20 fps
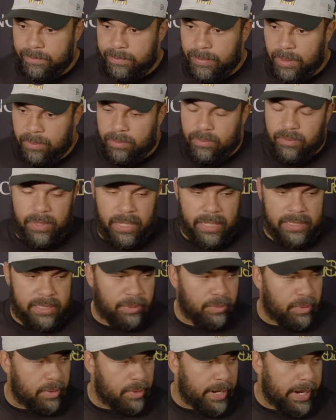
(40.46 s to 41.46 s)
But we got to
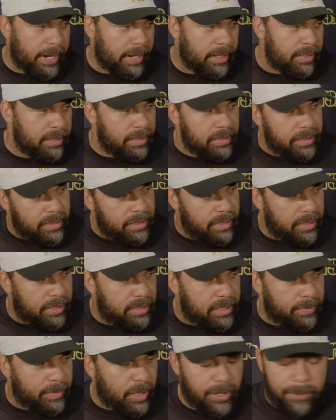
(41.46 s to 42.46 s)
see where we're
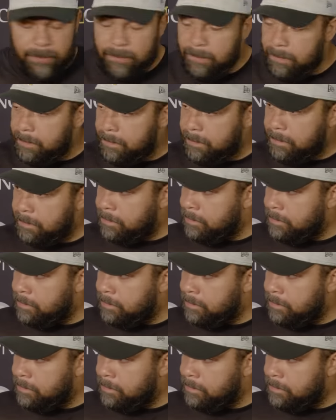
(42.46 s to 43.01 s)
at tomorrow.